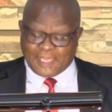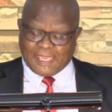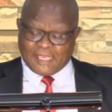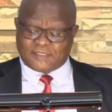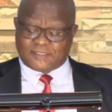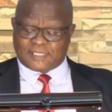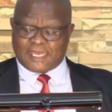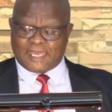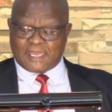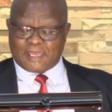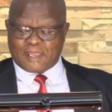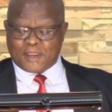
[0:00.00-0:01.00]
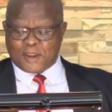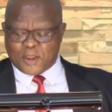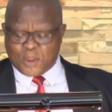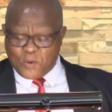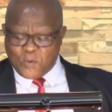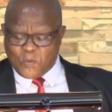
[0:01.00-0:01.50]
is there
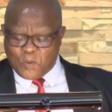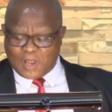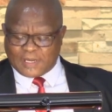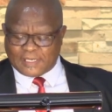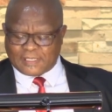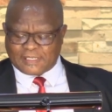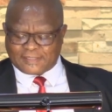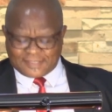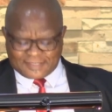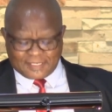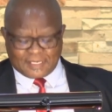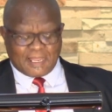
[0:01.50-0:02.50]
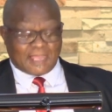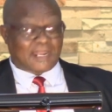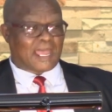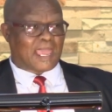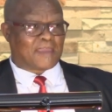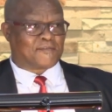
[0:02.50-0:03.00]
no one still
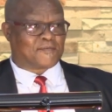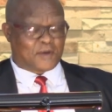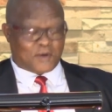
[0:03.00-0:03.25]
alive